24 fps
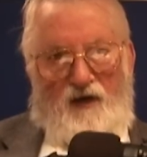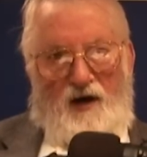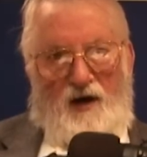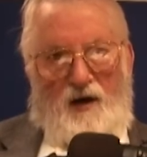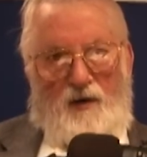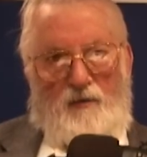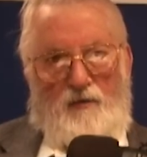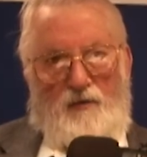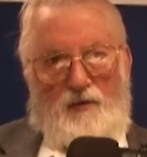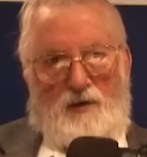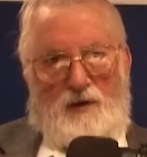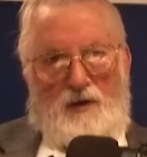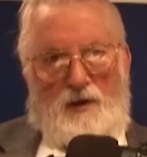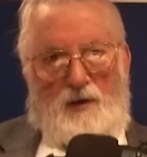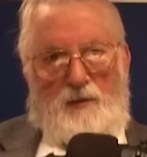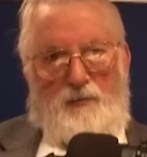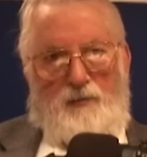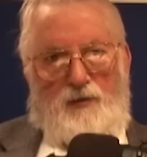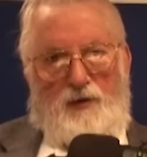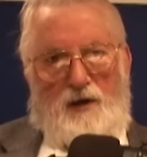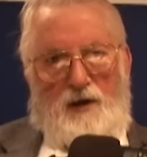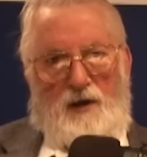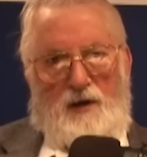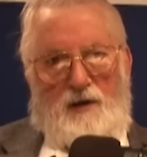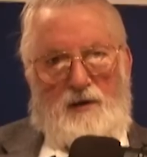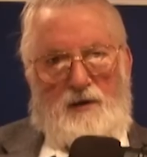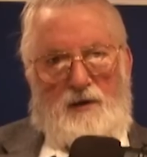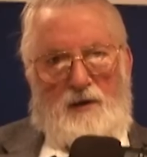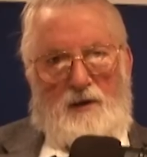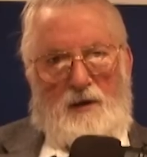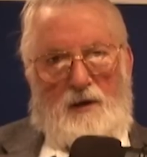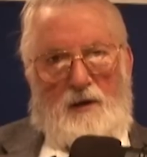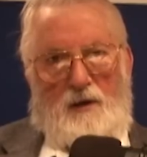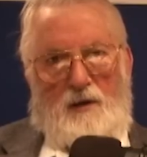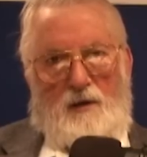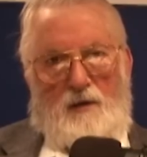Farm, where they bred
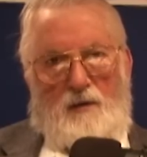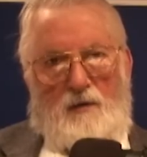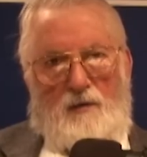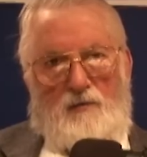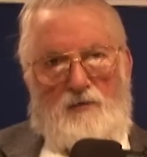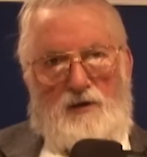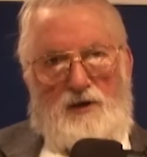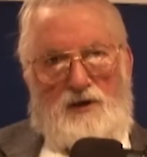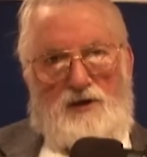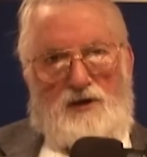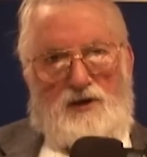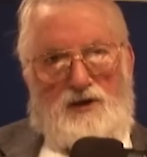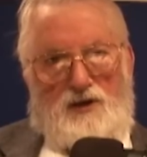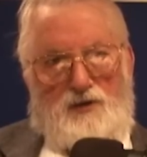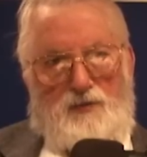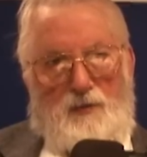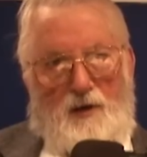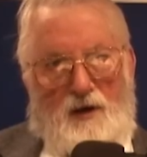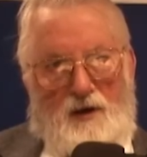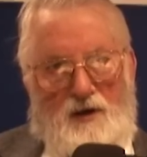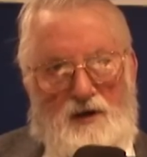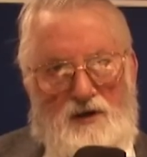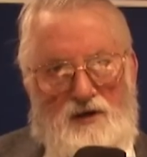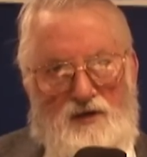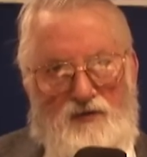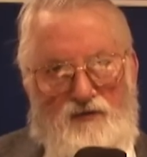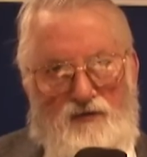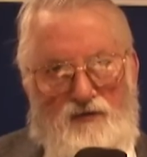rhesus monkeys